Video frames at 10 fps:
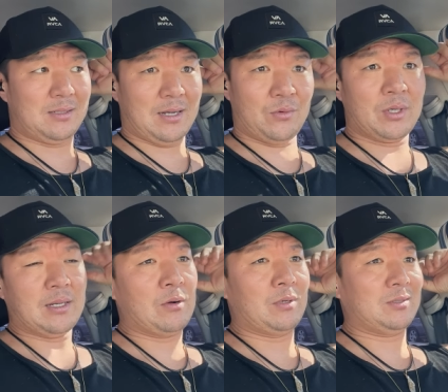Like I went,
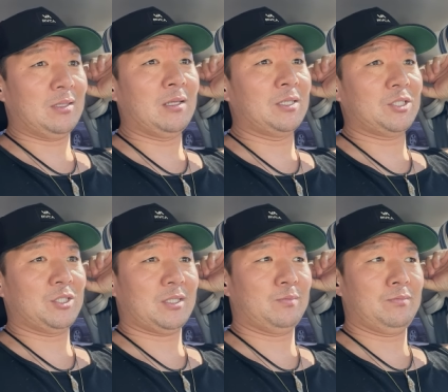I went out to lunch
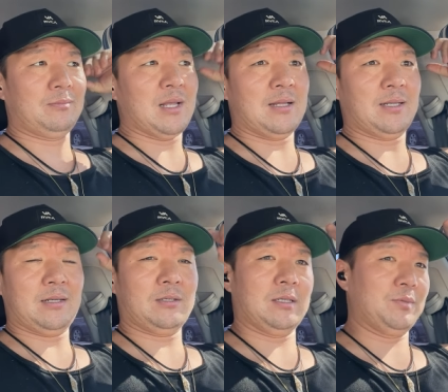and just had like
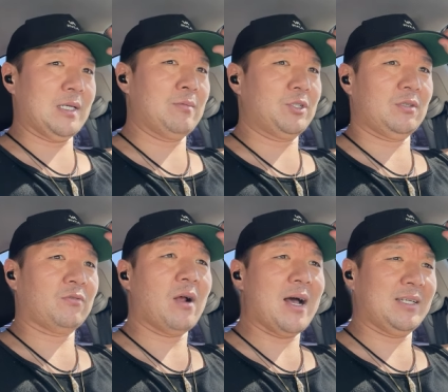a club sandwich and
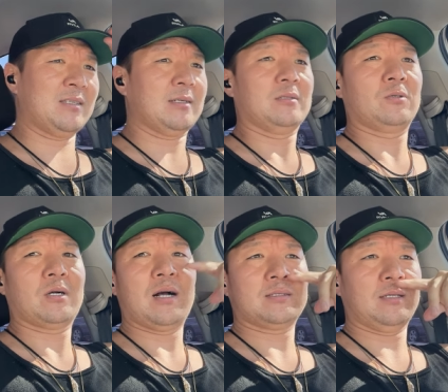fries and like a little
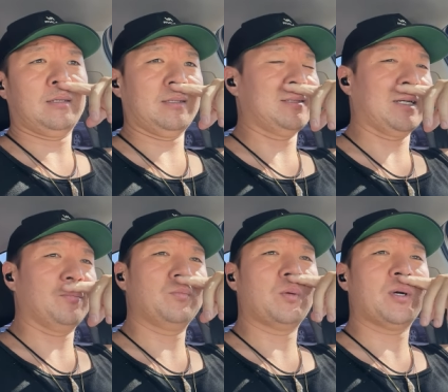cocktail and like a,
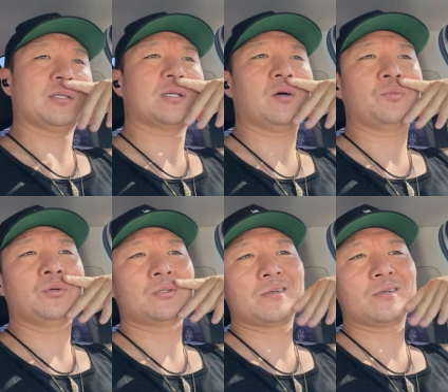a Moscow Mule.